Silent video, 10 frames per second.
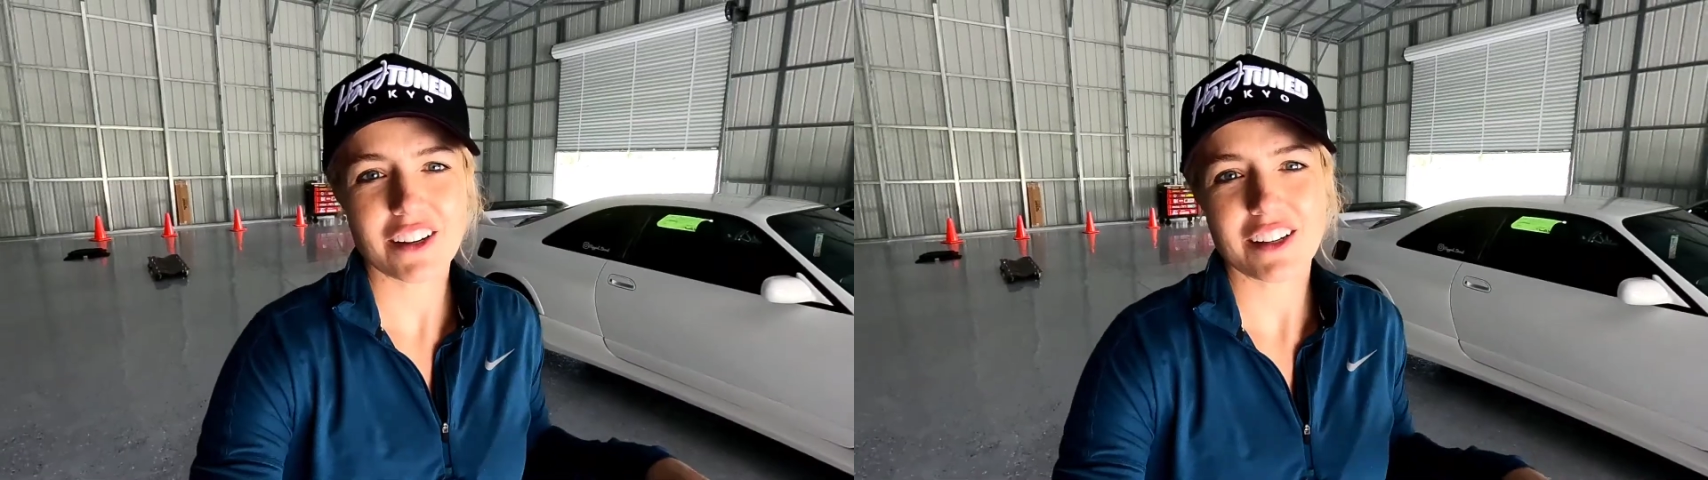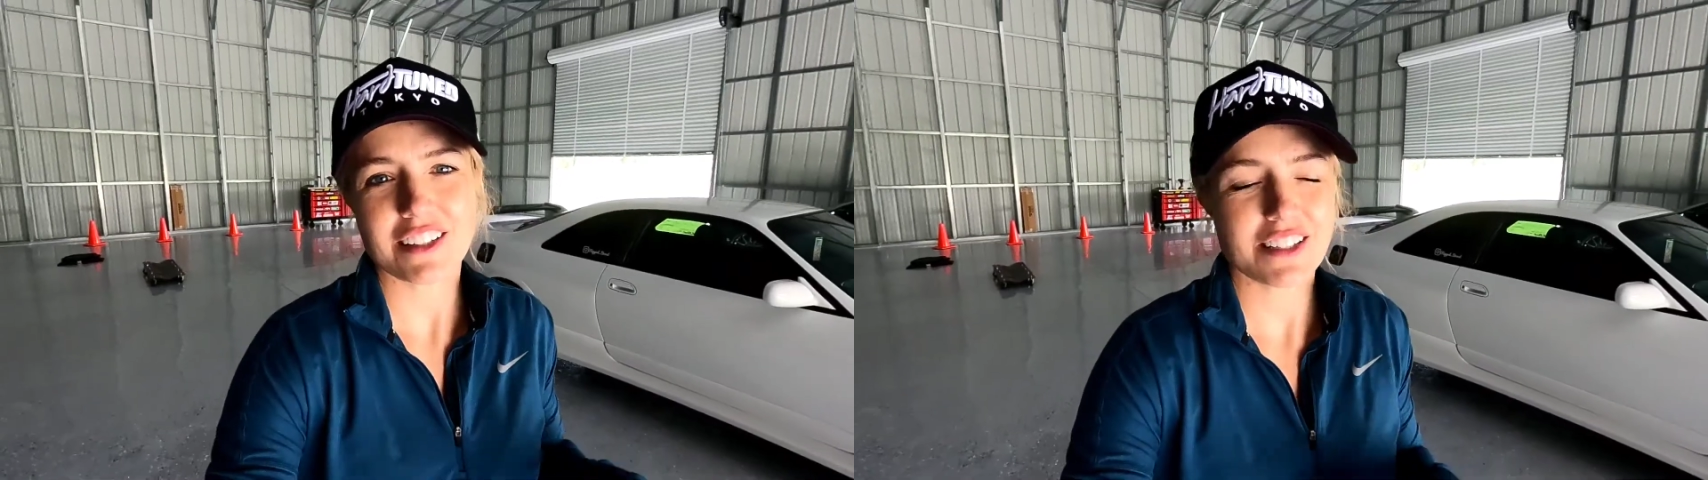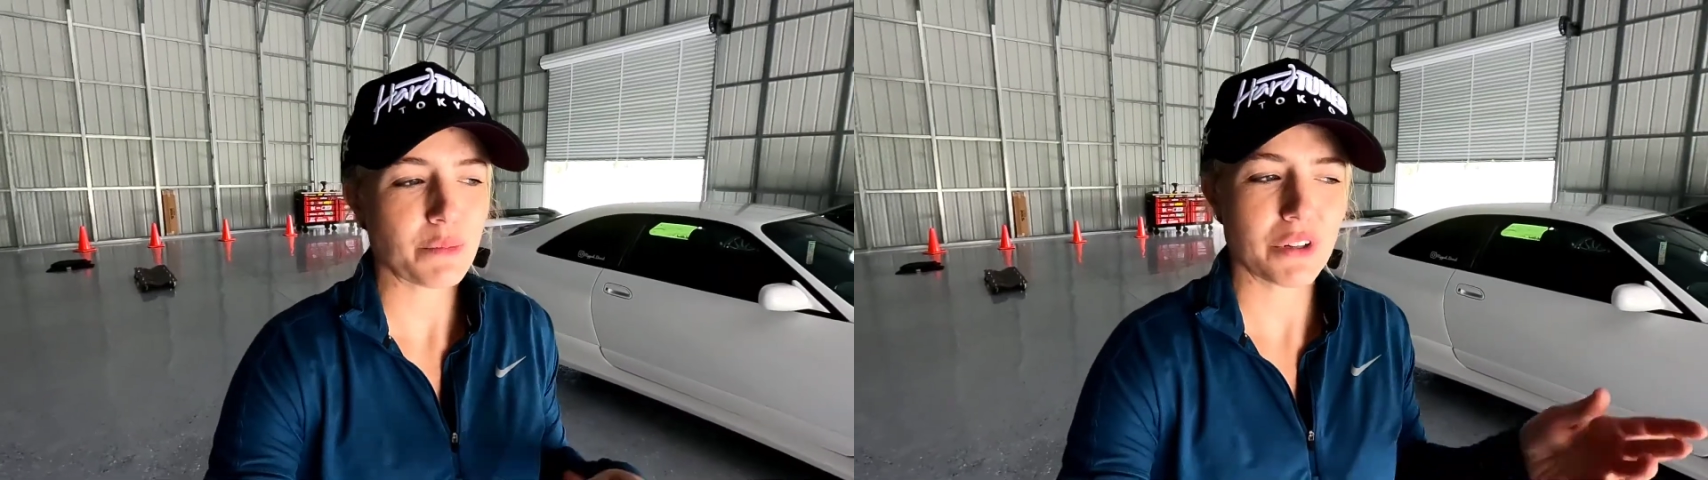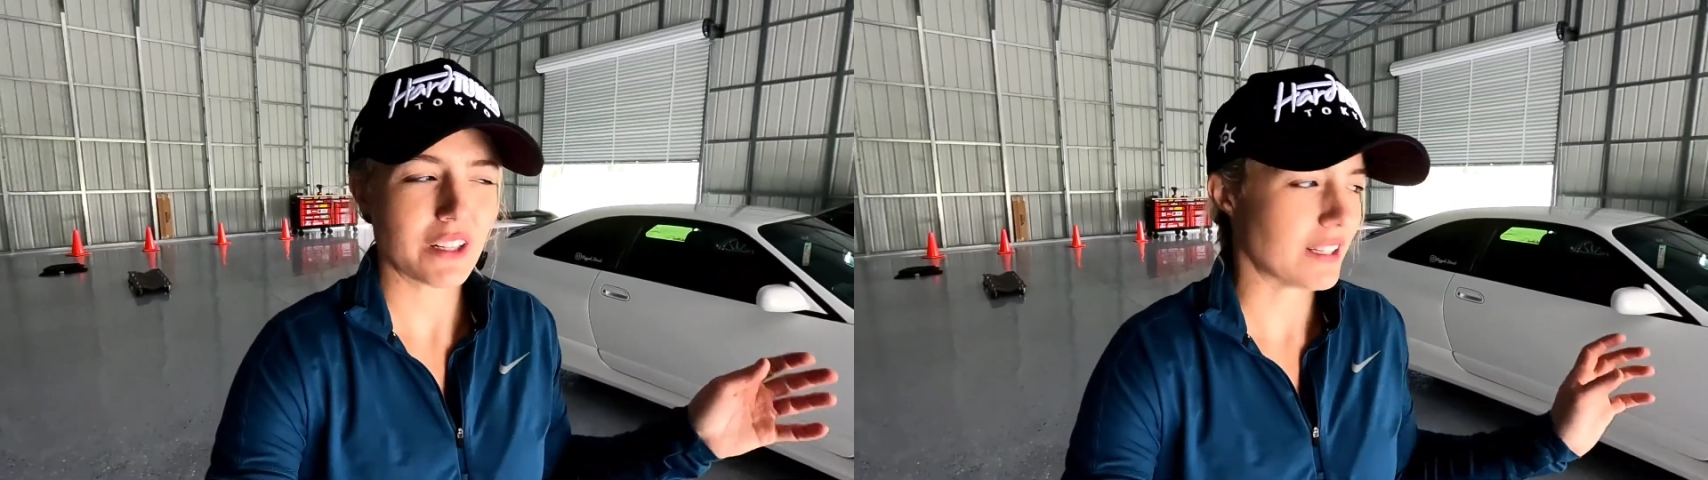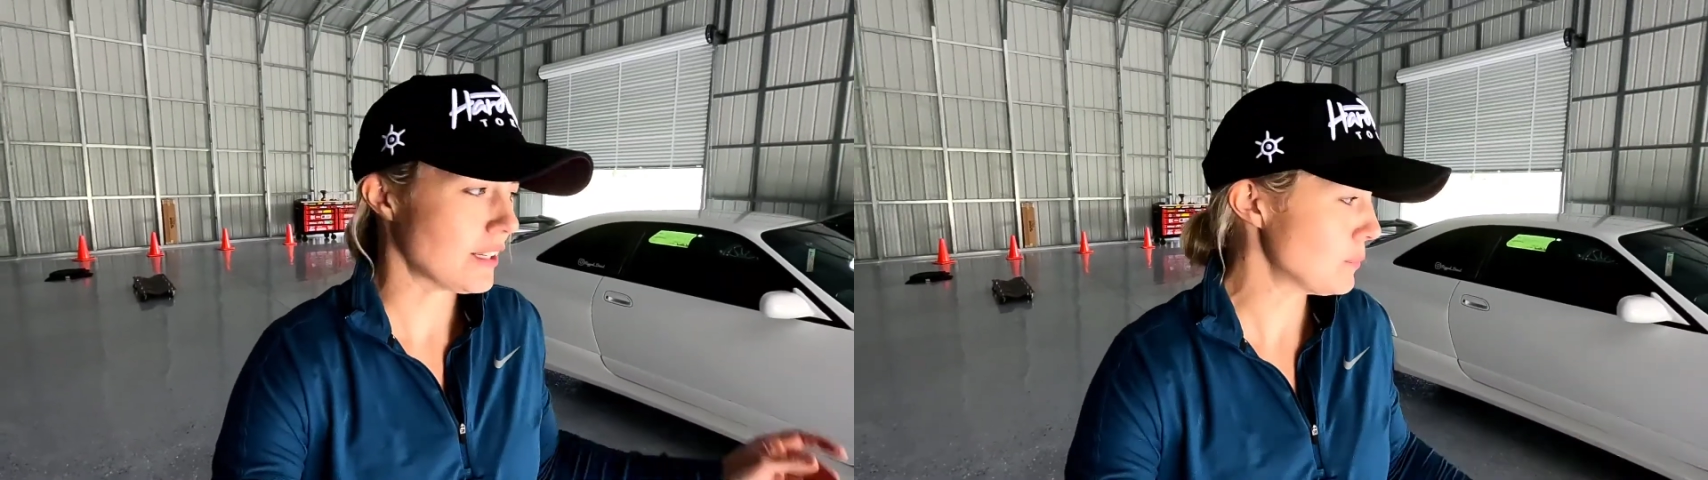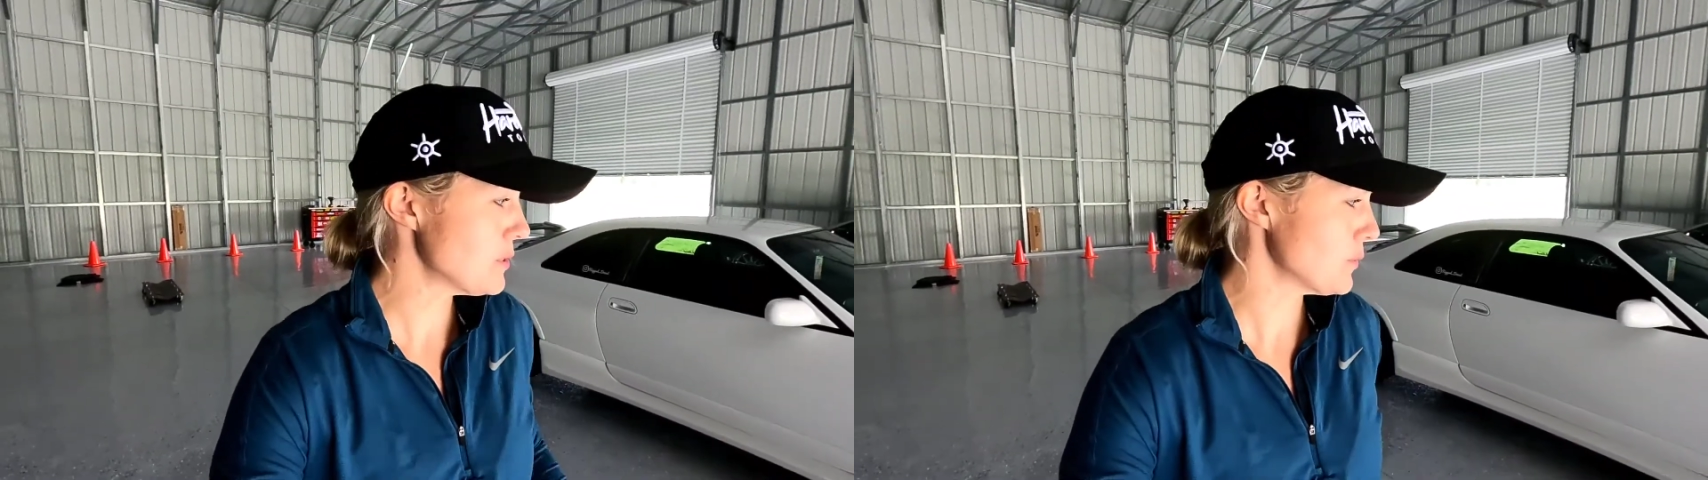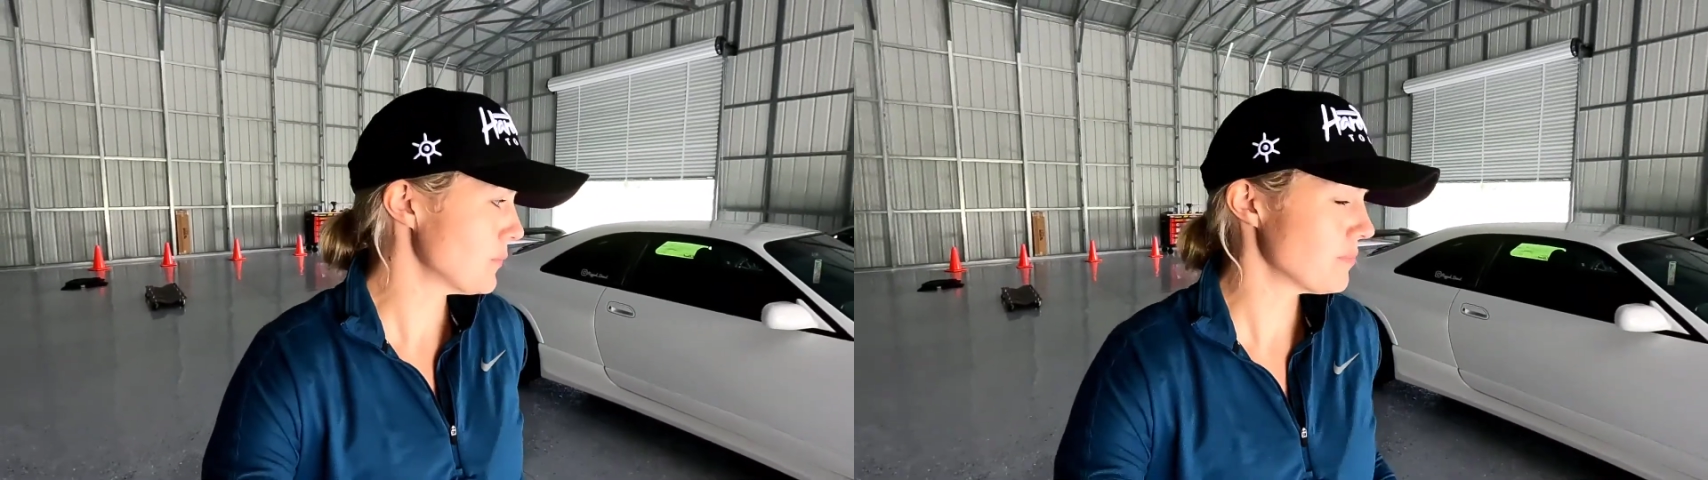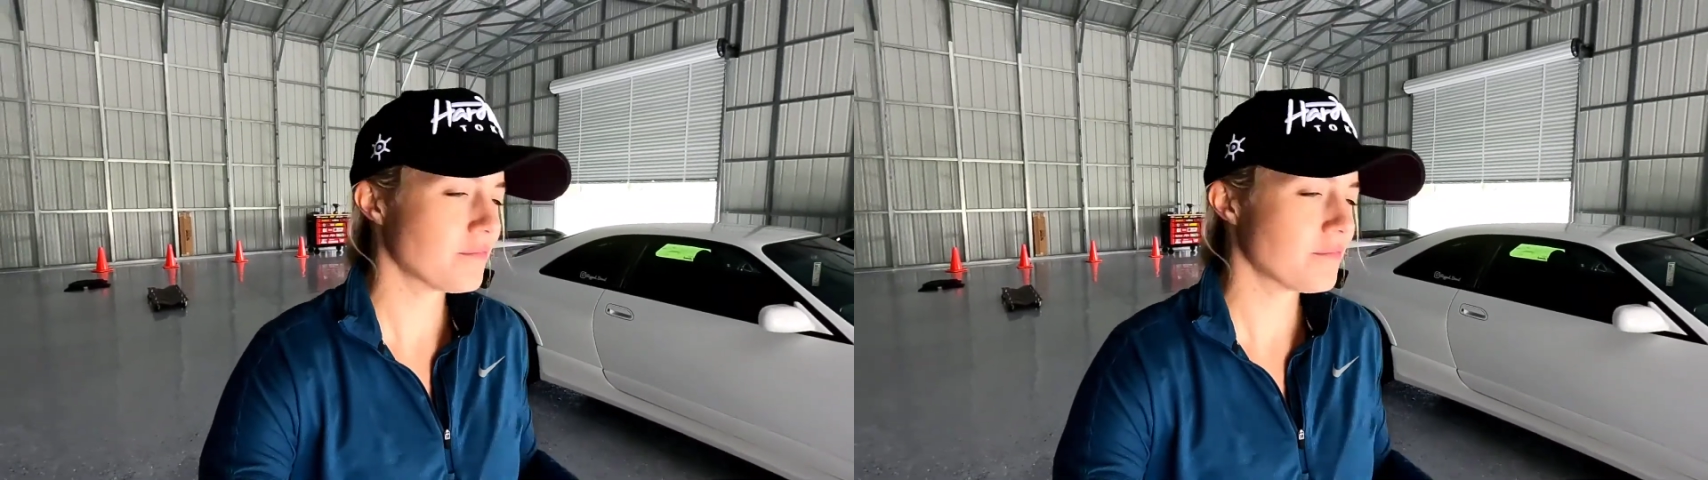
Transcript: and it's pretty cleaned up, so